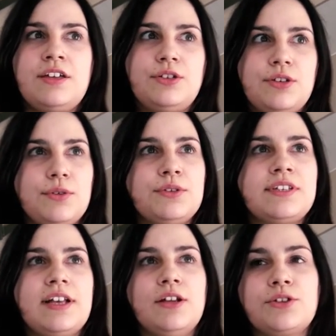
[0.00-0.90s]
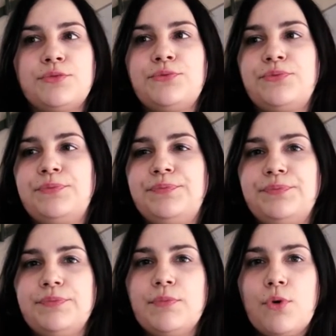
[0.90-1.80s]
use a lot of
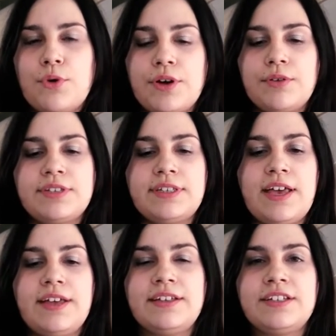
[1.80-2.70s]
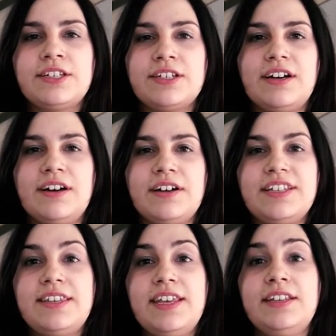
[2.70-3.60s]
models
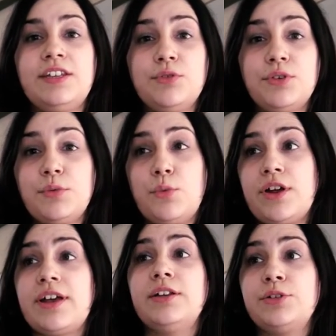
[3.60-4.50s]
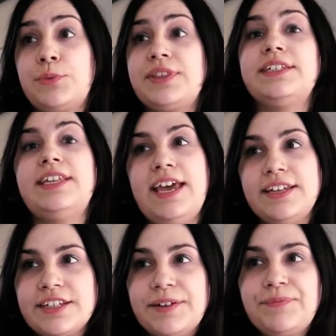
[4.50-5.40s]
and you work a lot with the
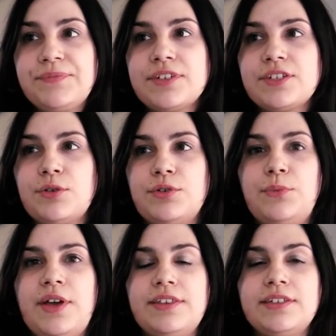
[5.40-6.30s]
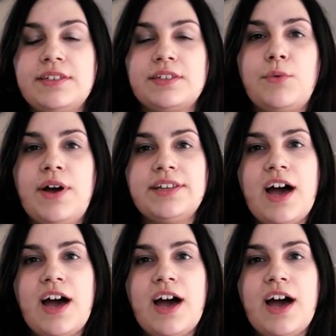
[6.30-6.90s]
data. So in a way, this is quite